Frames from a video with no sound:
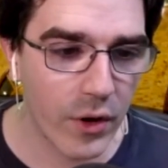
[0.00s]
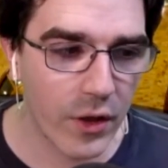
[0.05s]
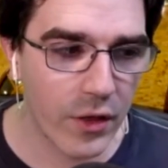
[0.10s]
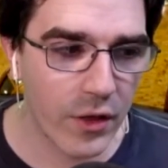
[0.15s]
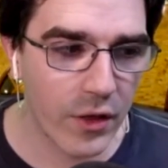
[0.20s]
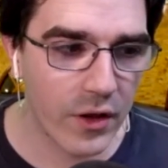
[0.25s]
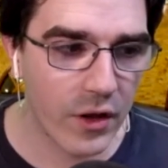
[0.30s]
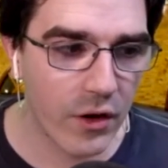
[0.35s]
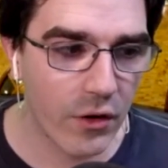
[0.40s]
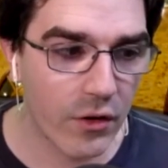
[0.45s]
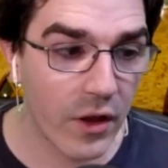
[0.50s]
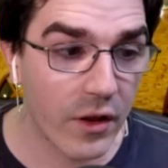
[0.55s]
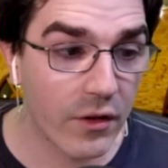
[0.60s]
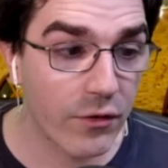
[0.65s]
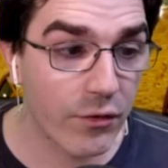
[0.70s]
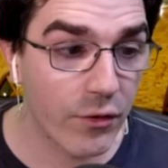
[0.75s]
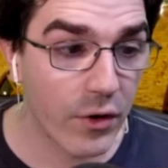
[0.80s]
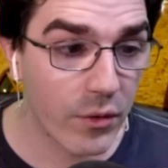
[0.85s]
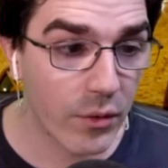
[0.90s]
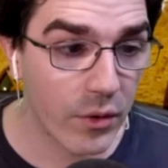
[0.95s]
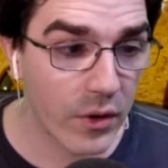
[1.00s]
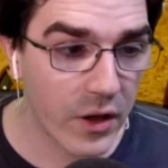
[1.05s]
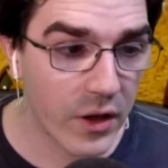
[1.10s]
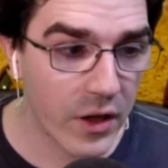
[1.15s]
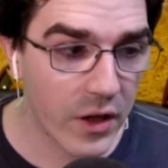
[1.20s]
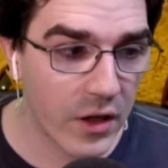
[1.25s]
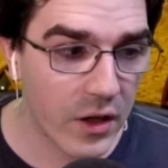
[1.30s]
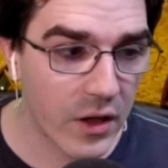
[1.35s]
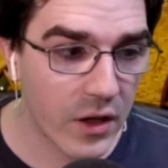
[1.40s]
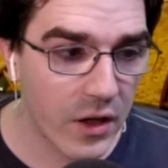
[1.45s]
you know, less frequently.
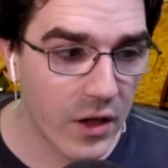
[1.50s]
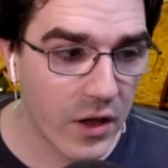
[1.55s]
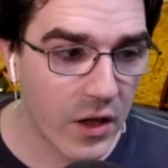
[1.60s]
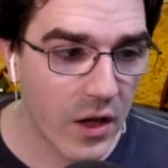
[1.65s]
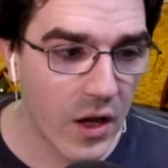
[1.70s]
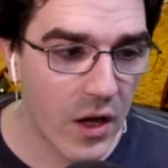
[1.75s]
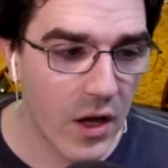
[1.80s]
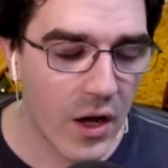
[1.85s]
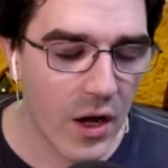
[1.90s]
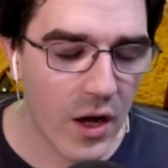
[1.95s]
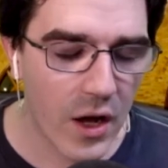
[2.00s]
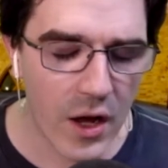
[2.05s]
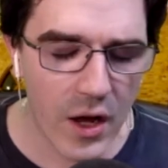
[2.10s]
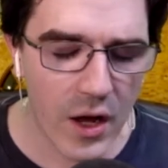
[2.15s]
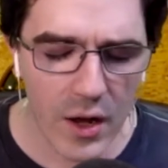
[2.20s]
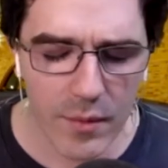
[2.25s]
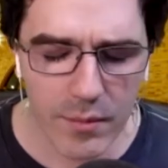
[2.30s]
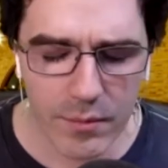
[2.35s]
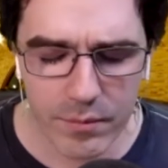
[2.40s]
Um,